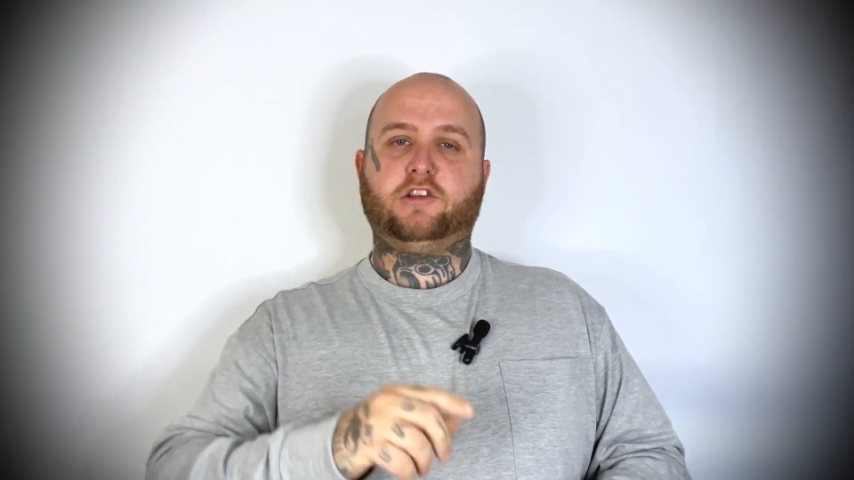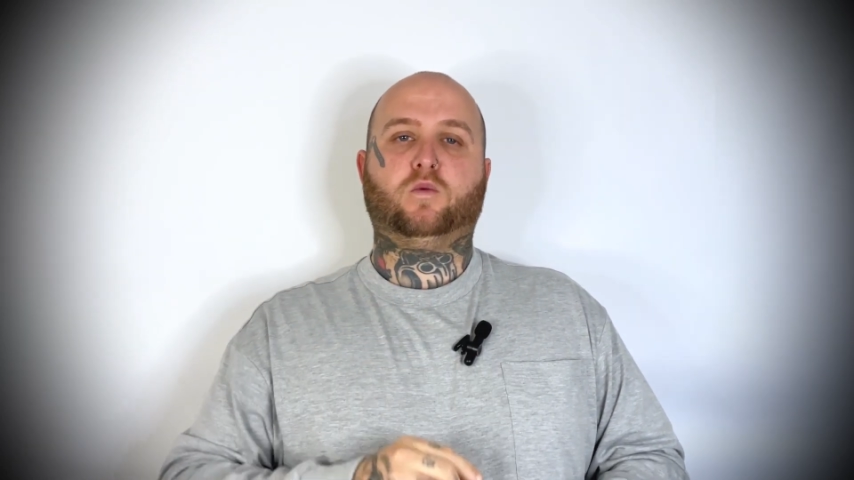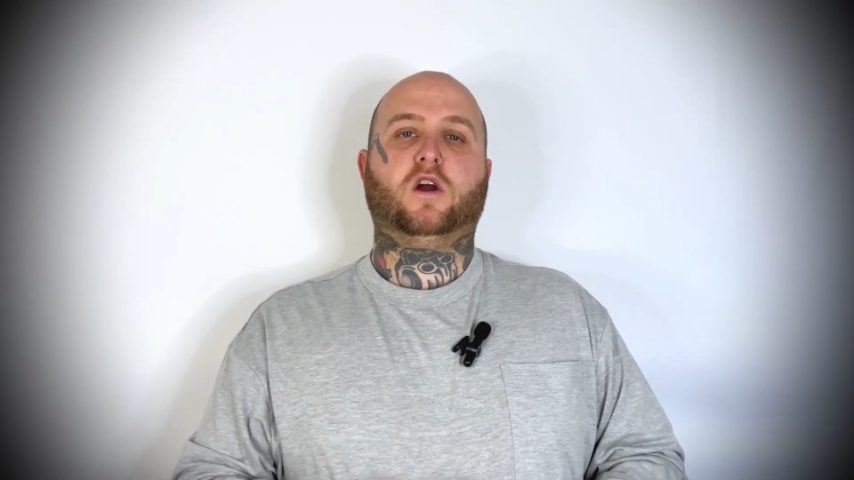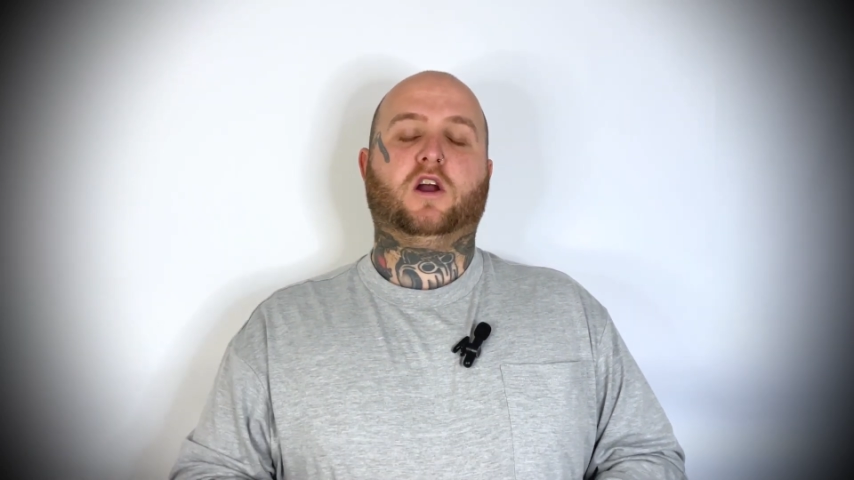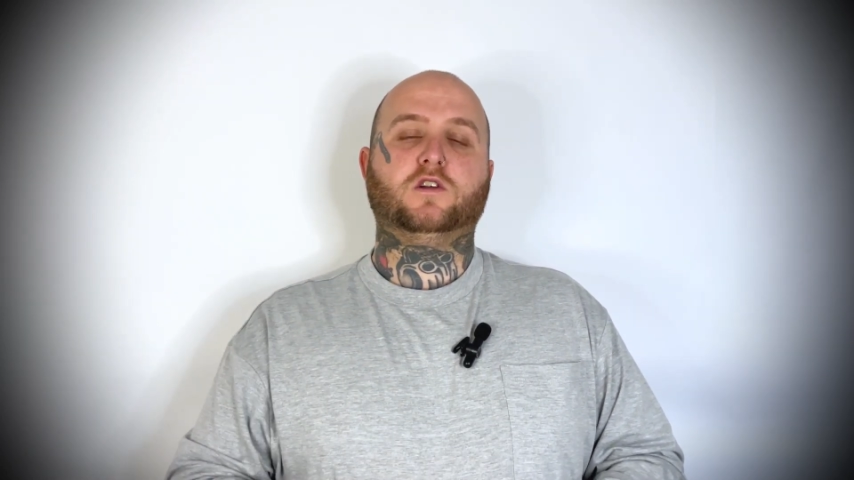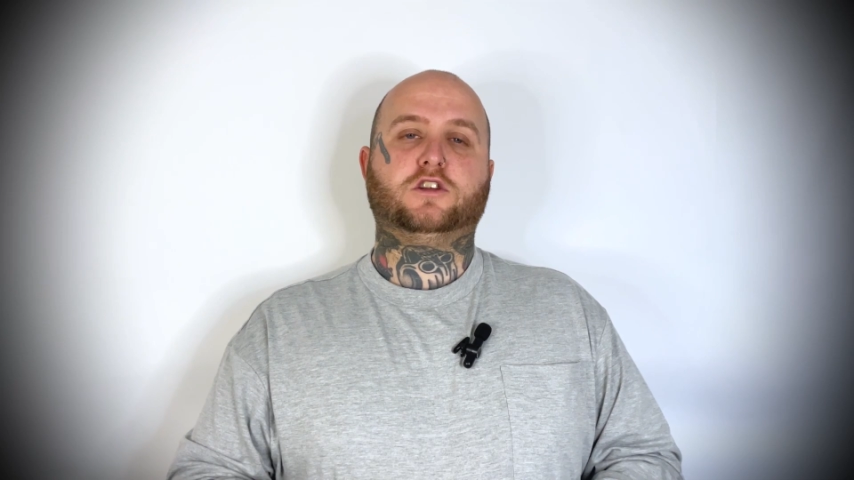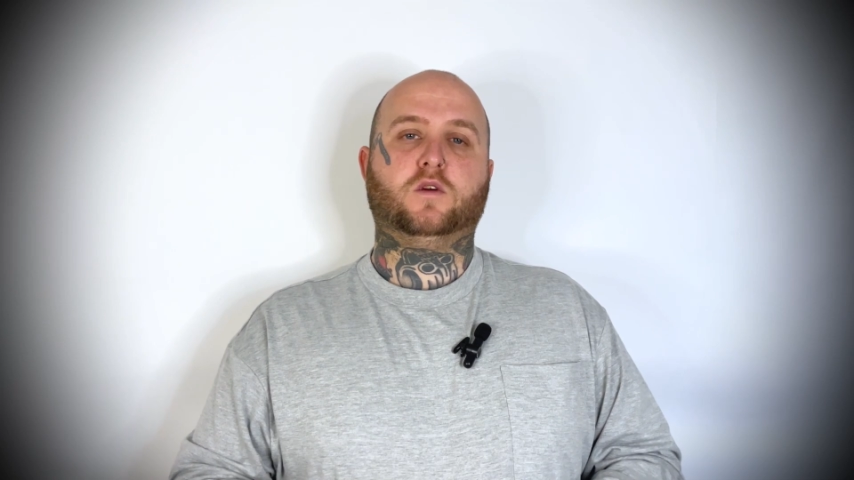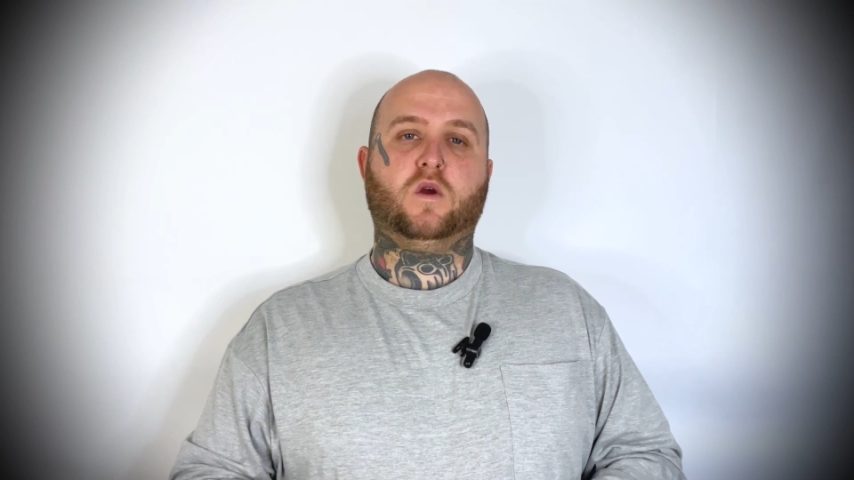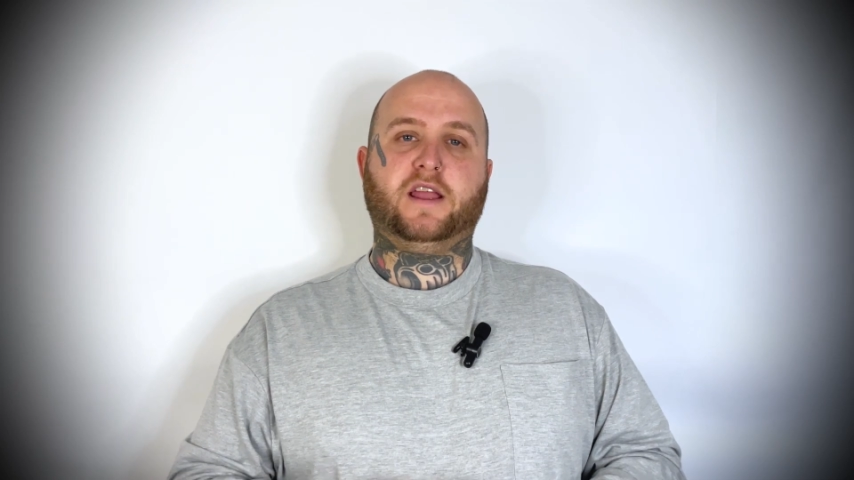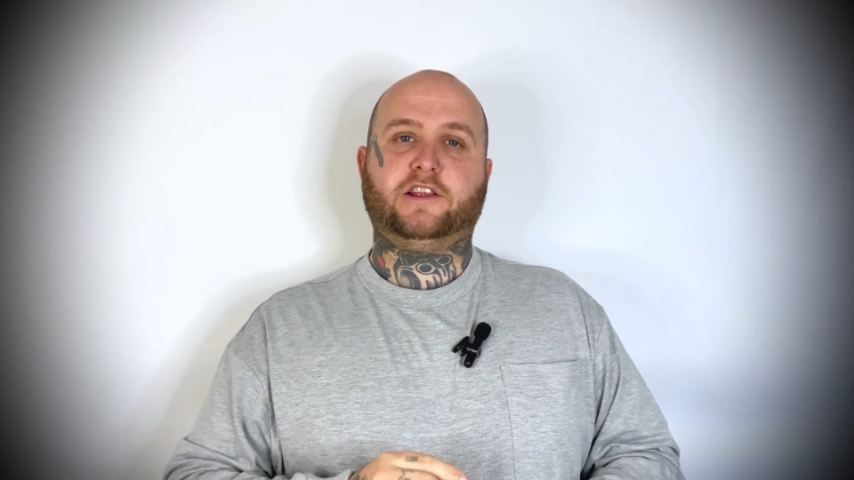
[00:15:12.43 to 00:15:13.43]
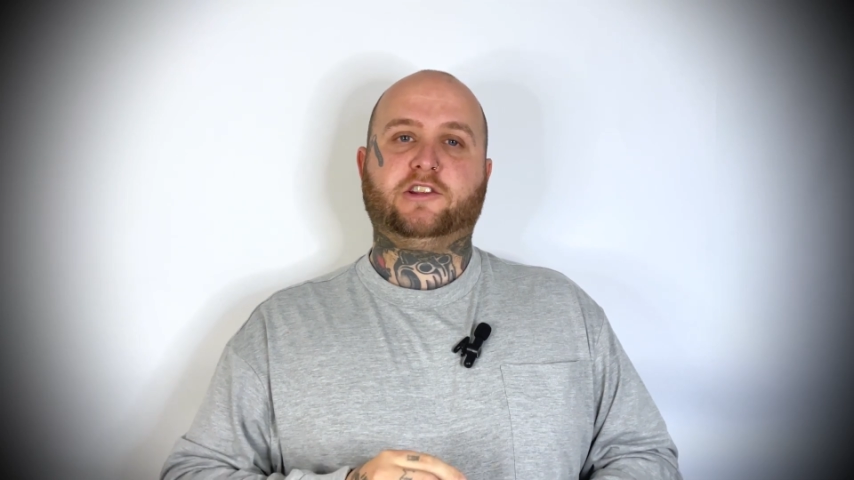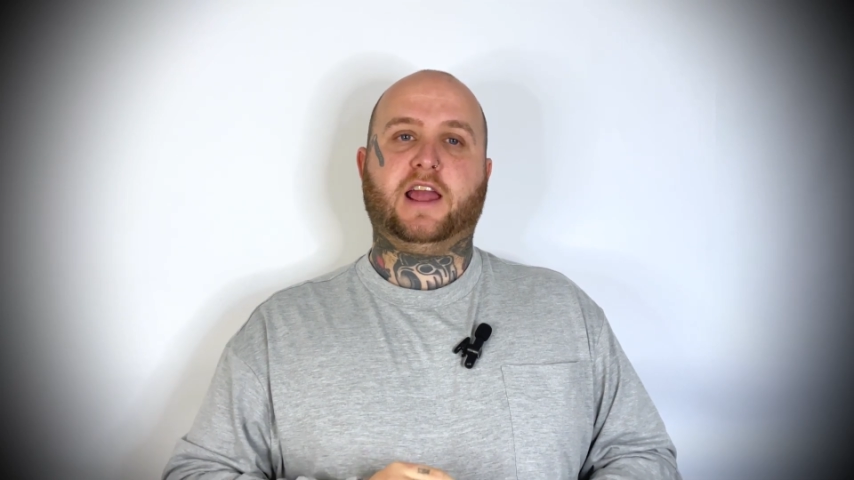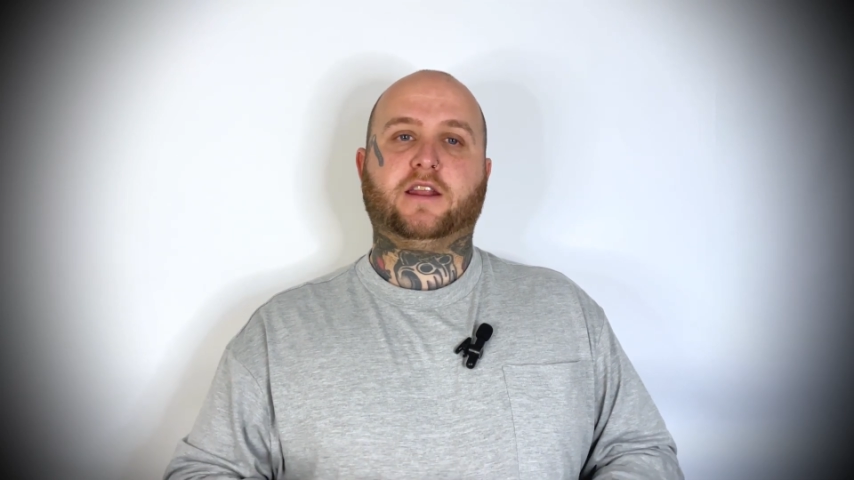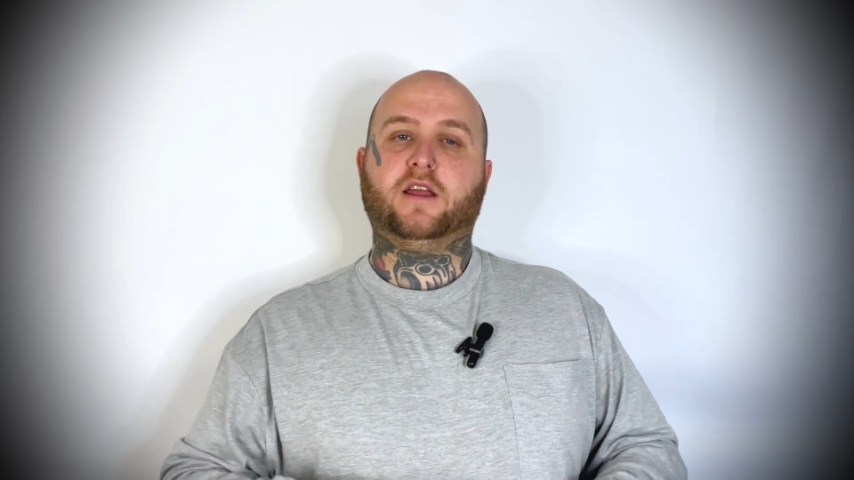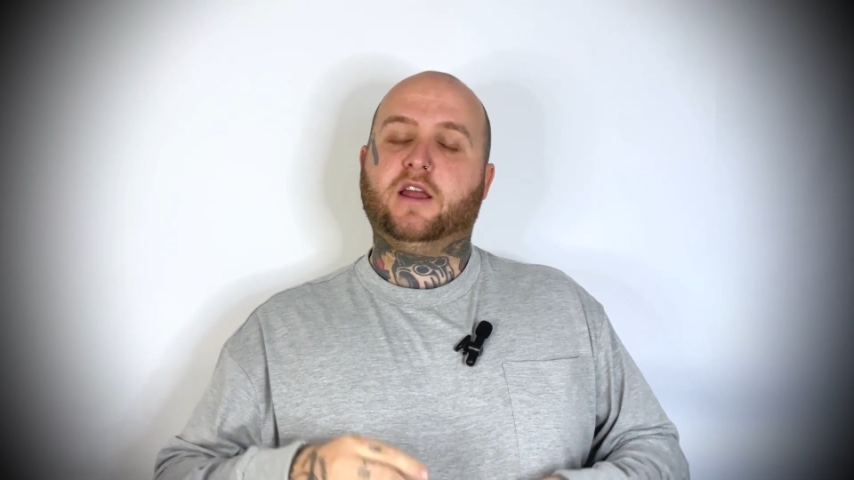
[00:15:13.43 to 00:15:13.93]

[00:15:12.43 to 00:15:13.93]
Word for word: is what I go to instead.